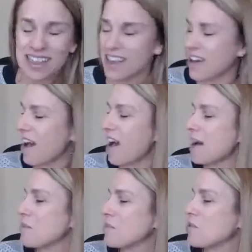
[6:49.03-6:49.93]

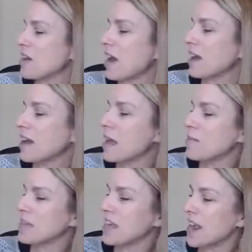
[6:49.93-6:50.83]
or not.
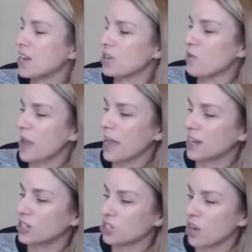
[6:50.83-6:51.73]
But then I knew I had a
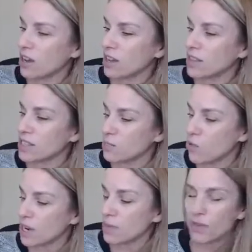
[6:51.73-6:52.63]
chunk this
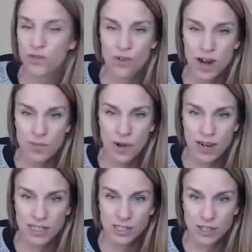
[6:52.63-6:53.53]
morning before I
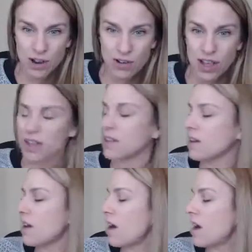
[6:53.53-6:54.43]
practiced yoga.
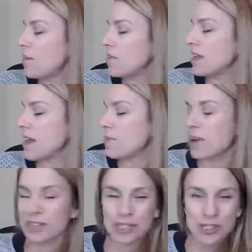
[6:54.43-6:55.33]
And then I
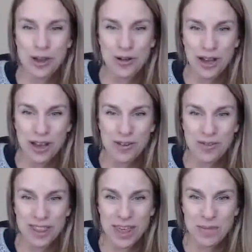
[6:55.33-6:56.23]
practiced yoga
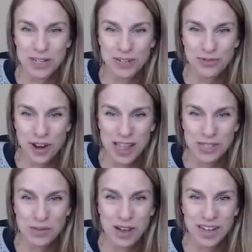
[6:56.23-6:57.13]
with a bunch of friends.
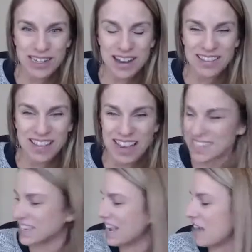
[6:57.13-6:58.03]
We all get online
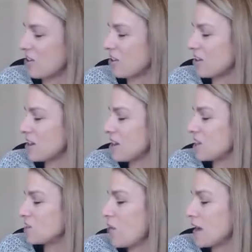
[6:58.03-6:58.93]
together.
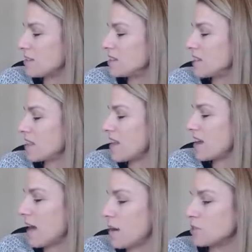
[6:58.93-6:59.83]
So I set that
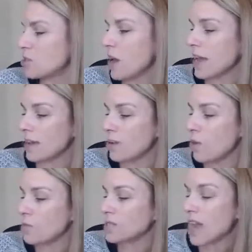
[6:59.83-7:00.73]
up. So I got
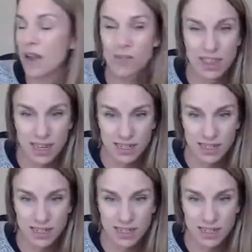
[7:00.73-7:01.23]
almost everything done